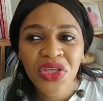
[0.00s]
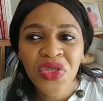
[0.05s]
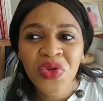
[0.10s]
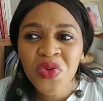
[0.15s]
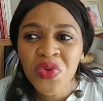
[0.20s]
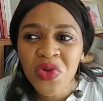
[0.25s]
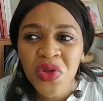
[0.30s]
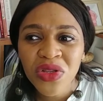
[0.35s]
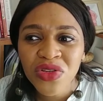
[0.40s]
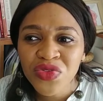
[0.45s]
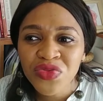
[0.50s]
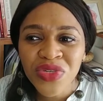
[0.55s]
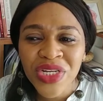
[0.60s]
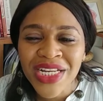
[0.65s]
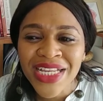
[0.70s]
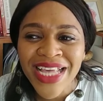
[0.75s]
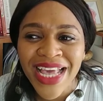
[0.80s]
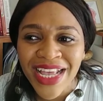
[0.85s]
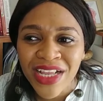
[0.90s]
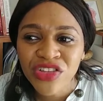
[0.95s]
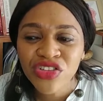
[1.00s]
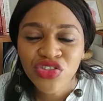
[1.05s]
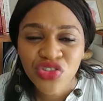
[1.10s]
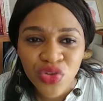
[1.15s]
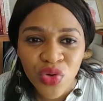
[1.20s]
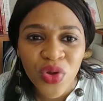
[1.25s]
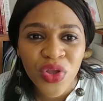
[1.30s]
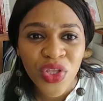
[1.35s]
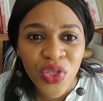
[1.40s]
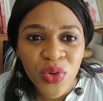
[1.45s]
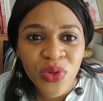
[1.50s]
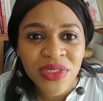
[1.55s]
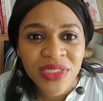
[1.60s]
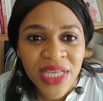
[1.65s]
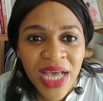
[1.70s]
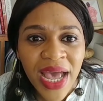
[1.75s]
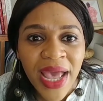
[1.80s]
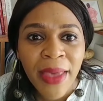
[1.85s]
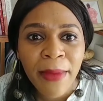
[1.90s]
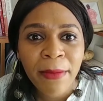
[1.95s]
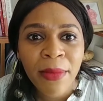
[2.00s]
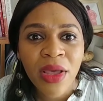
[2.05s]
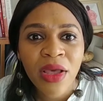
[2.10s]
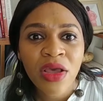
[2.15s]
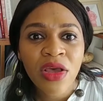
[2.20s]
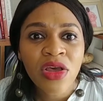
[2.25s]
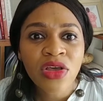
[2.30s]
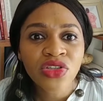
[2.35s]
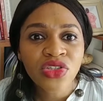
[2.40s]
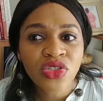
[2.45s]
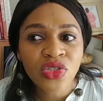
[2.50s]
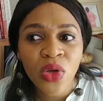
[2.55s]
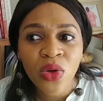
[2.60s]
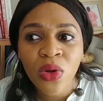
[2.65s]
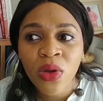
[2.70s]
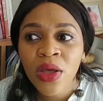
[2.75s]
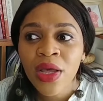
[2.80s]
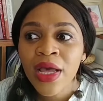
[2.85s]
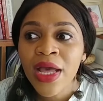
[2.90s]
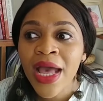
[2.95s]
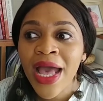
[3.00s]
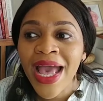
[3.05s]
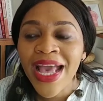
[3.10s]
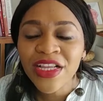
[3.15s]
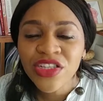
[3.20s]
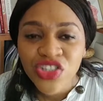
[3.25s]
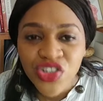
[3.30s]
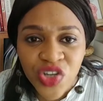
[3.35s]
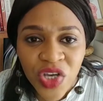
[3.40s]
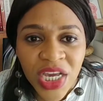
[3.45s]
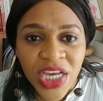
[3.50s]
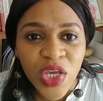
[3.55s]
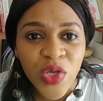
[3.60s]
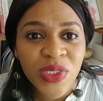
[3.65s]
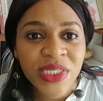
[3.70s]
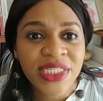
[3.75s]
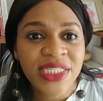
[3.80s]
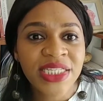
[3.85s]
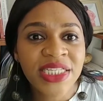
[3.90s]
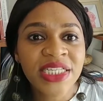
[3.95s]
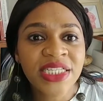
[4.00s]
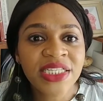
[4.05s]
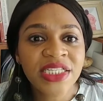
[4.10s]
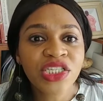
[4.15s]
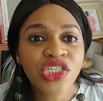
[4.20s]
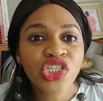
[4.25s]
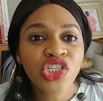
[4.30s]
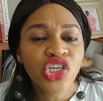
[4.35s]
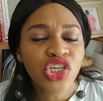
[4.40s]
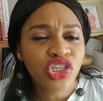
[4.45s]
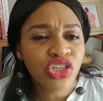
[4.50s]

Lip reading: You're not really enjoying it. So enjoy your season.